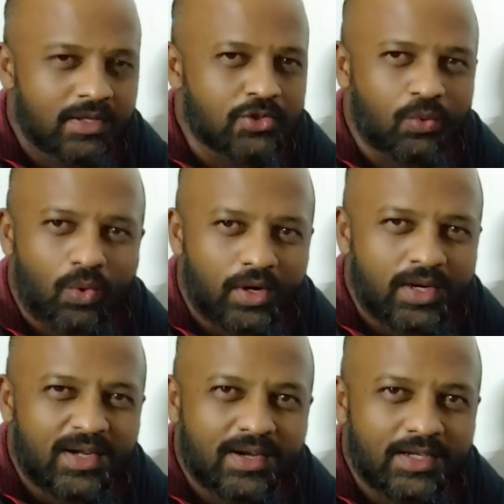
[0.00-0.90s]
So what
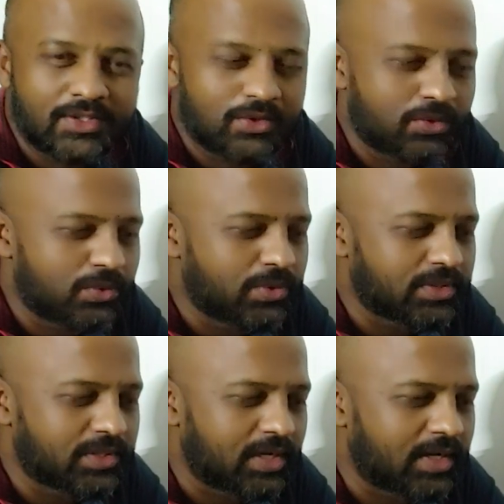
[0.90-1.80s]
it tries to do
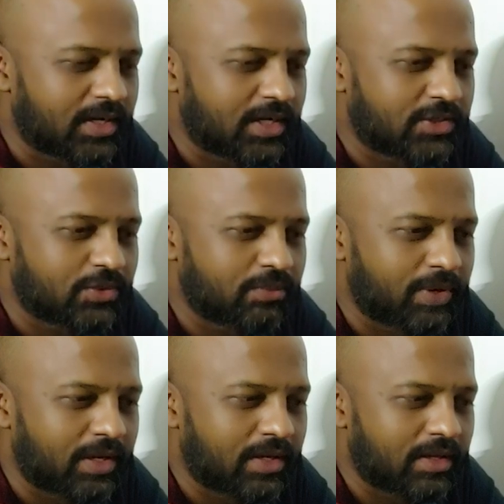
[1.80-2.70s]
is it tries to
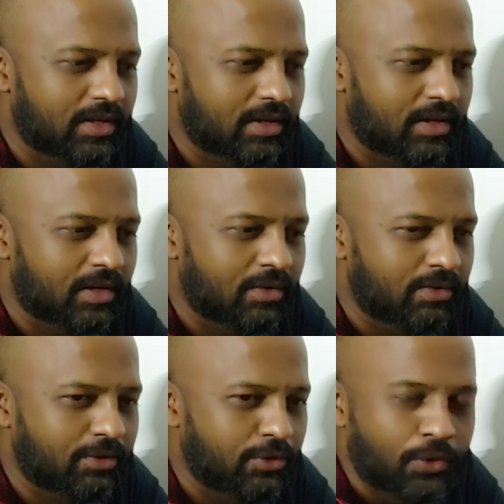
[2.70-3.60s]
make
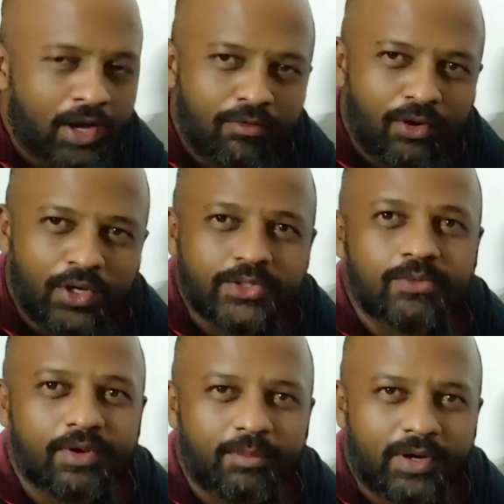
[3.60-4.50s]
you have loss
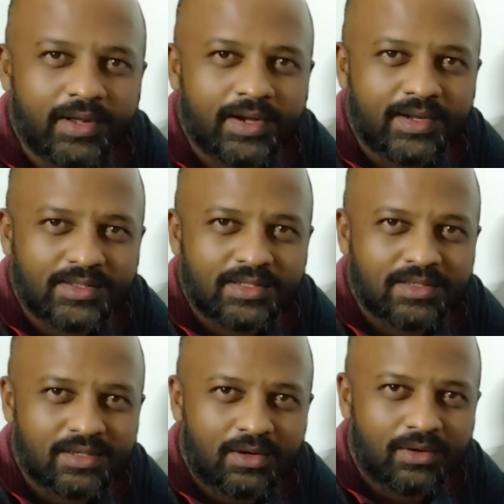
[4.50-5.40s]
of appetite as a
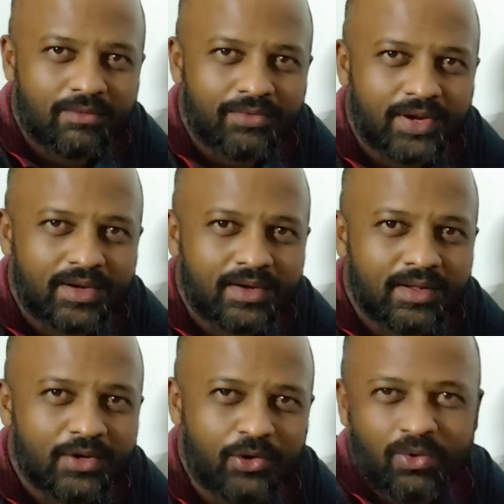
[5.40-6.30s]
result of that.
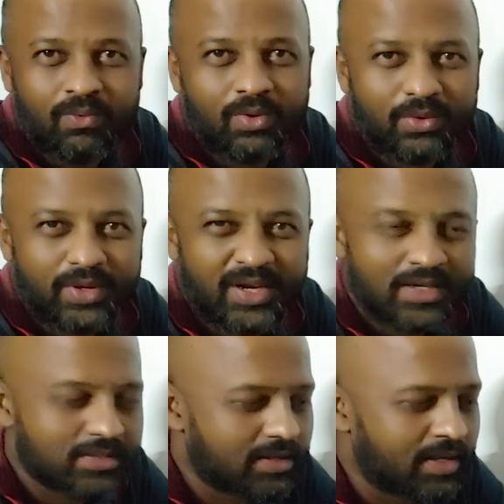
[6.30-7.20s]
You don't want to
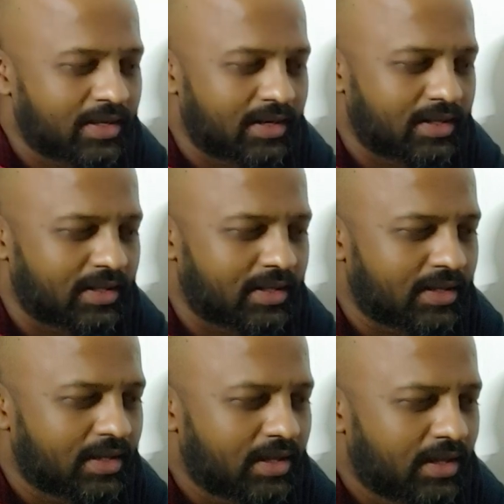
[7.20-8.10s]
eat
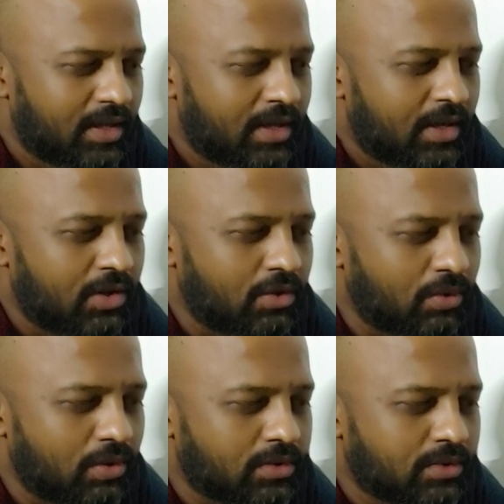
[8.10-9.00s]
anything.
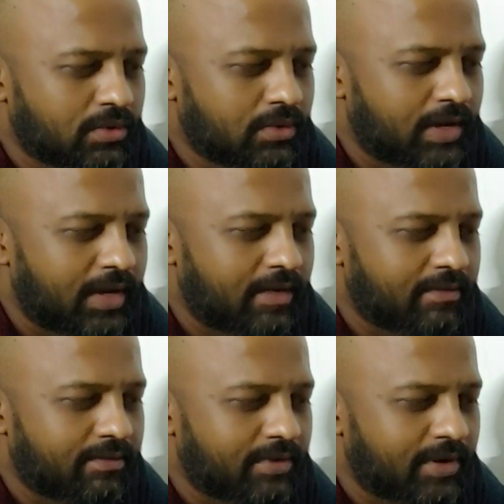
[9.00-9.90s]
You also
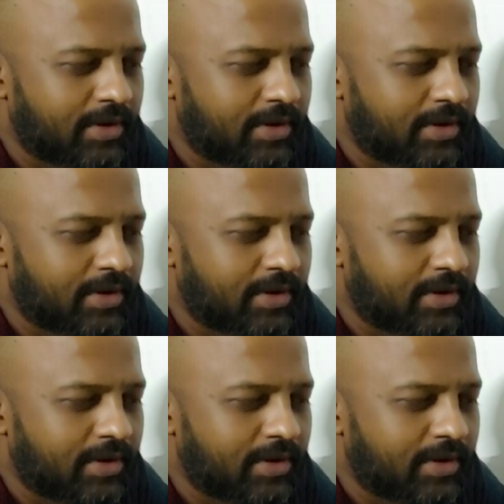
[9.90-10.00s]
have